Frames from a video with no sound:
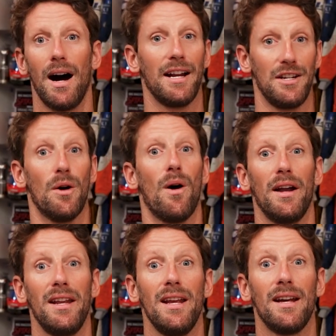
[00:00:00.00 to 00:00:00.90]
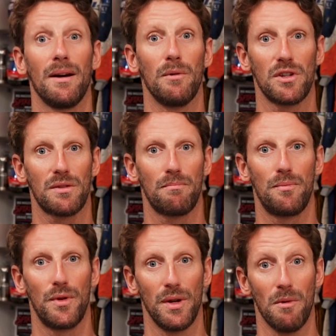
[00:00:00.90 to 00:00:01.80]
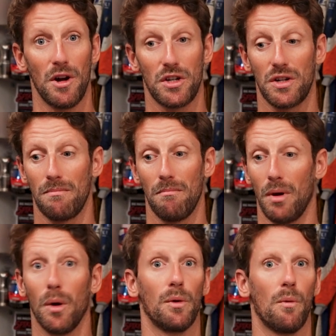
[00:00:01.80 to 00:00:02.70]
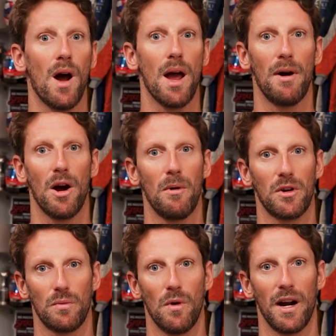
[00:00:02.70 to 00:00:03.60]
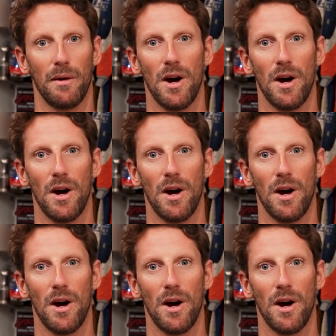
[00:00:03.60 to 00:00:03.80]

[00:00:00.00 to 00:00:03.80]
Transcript: I had no idea and I was pretty much blown away by how much work it